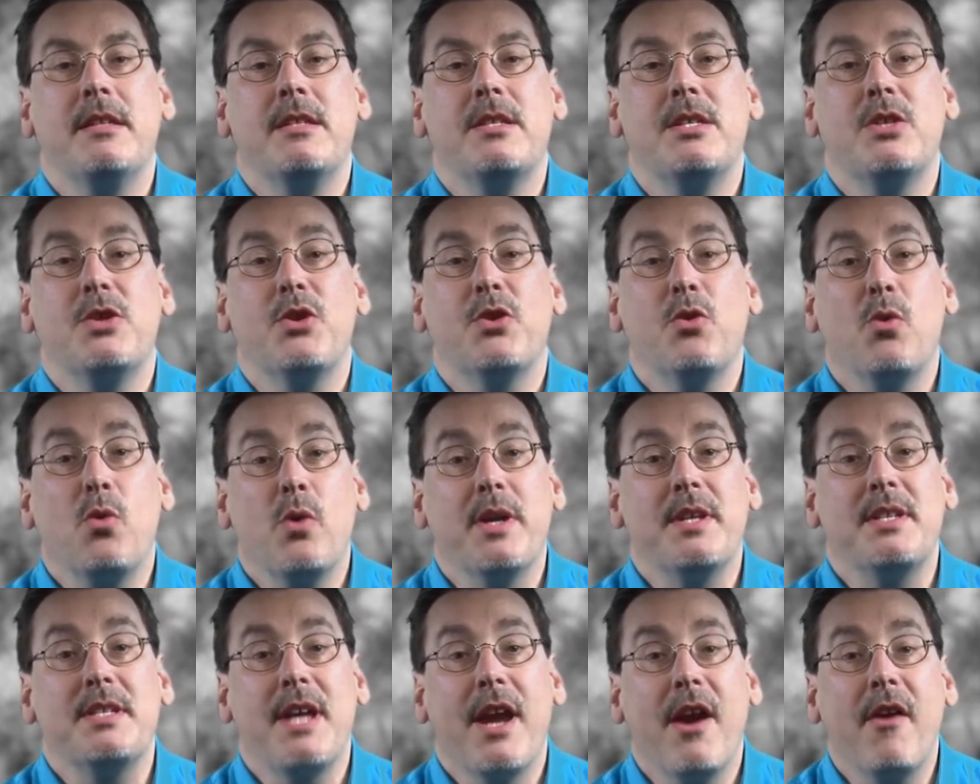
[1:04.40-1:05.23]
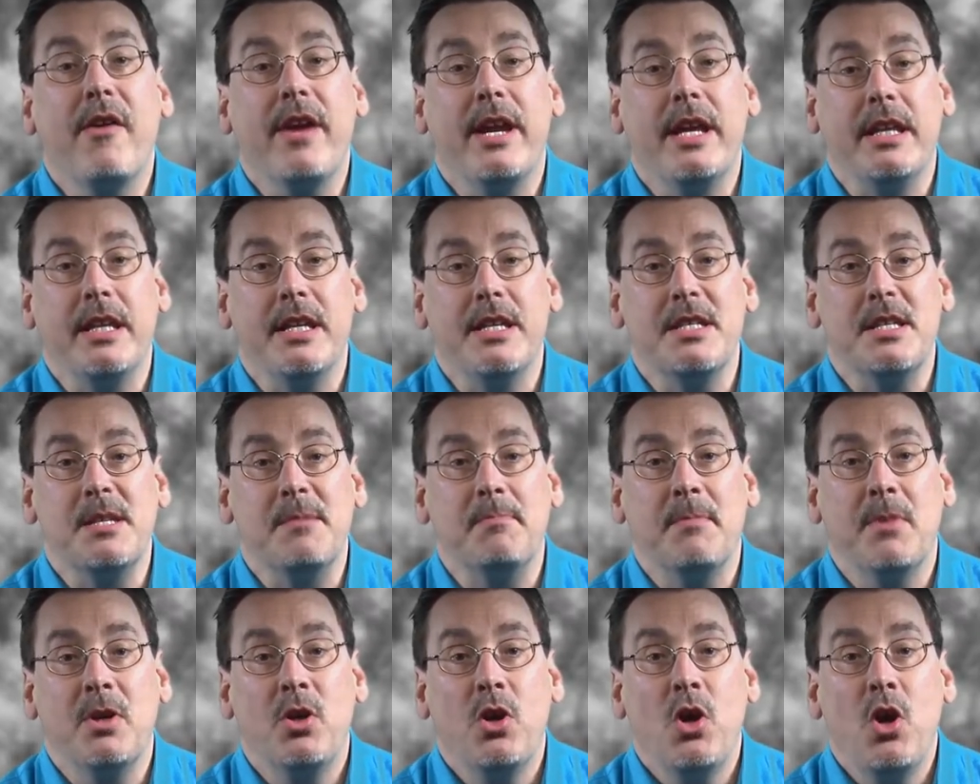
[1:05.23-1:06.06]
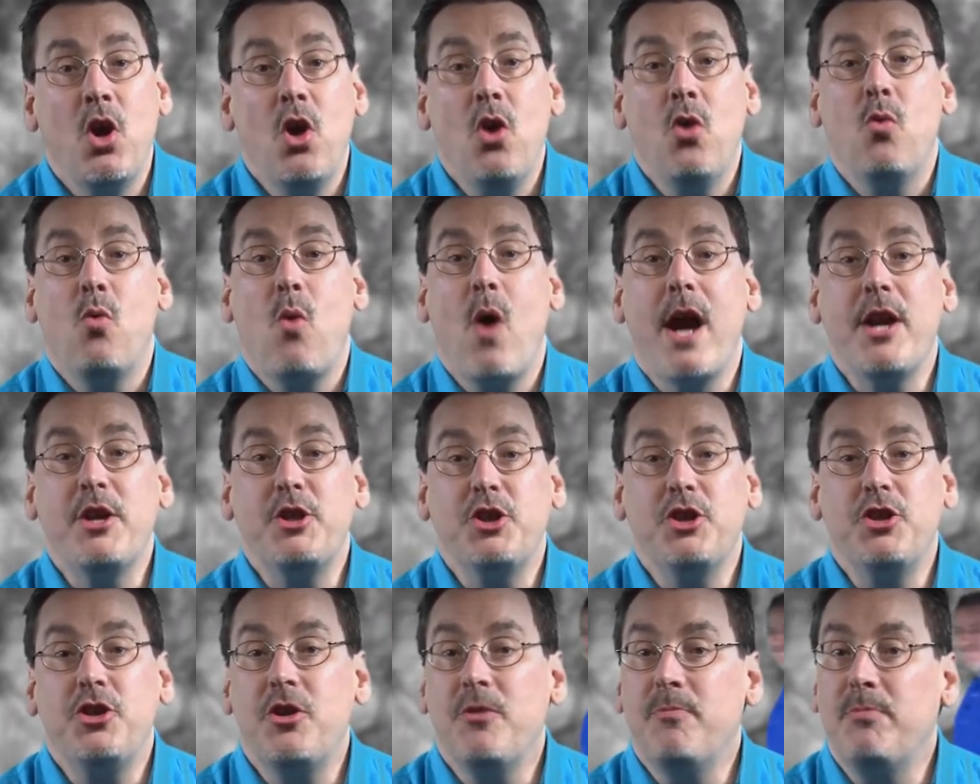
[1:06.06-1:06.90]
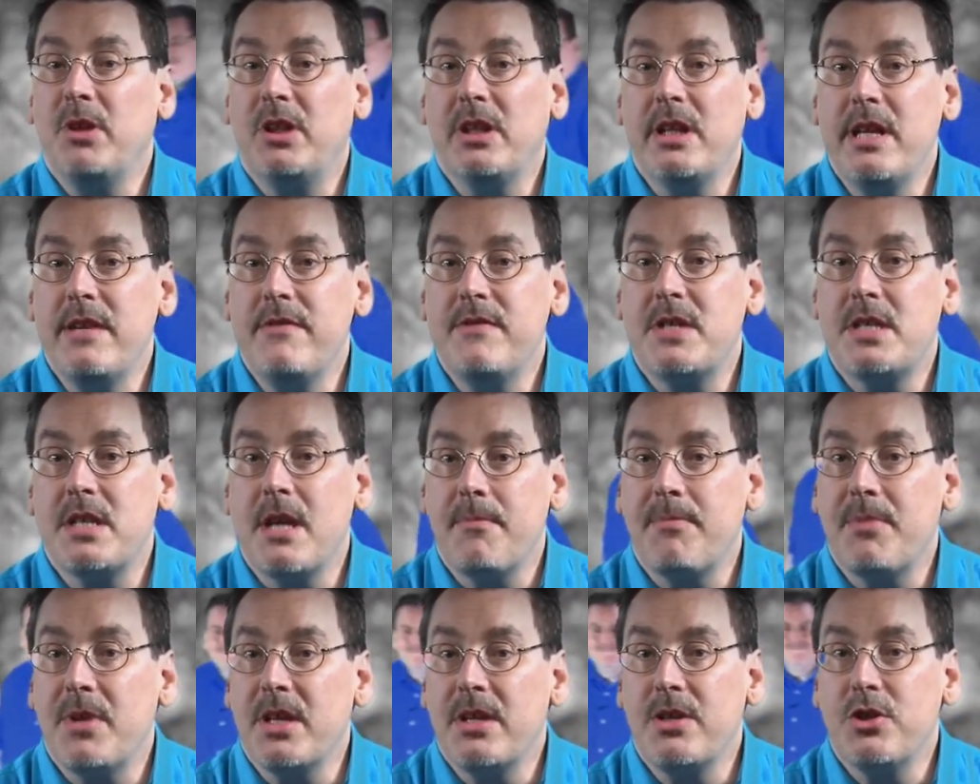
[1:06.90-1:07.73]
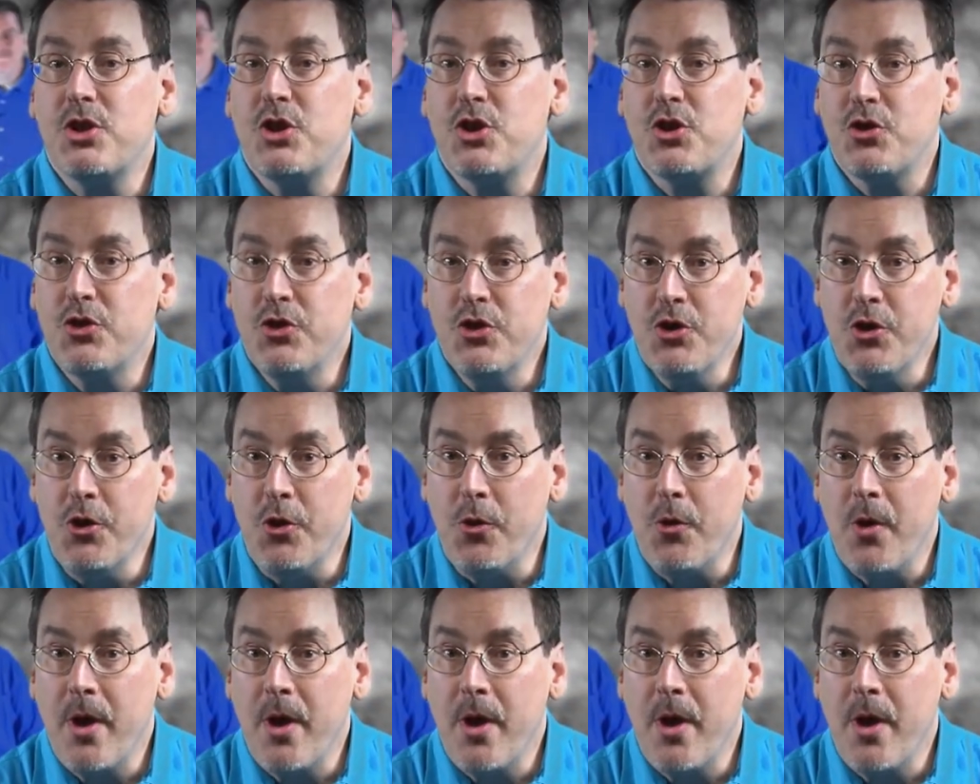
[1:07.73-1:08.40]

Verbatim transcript: is authoritarianism. Why should you believe something is true?